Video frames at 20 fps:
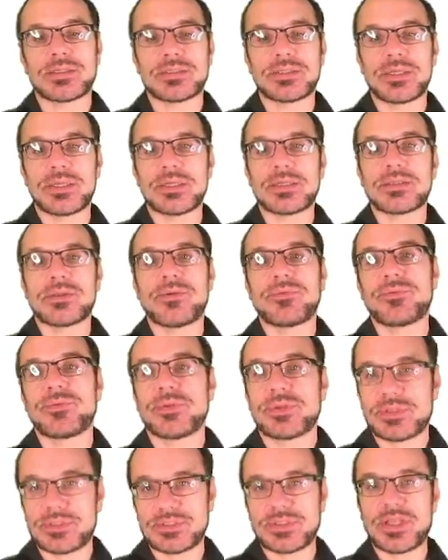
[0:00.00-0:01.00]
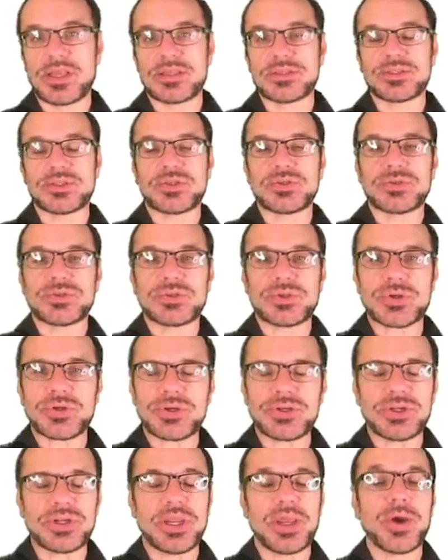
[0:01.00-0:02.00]
see if it stands to
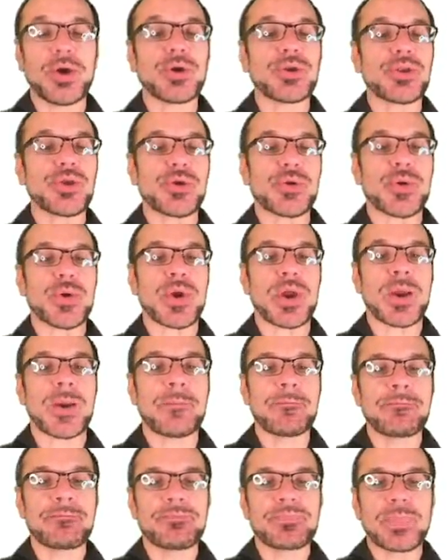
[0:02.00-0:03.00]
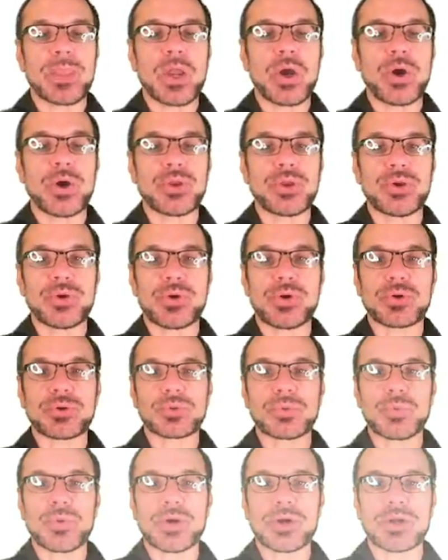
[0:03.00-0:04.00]
scrutiny on your
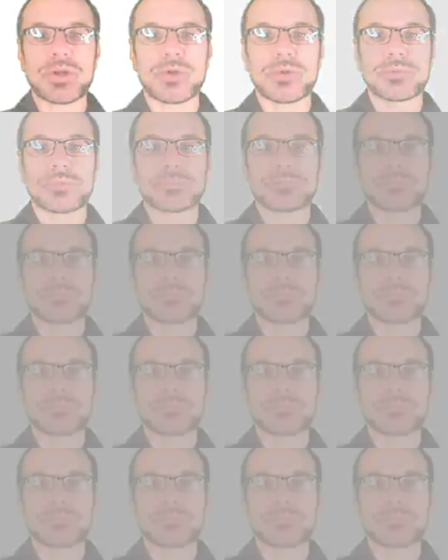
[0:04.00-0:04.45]
own workload.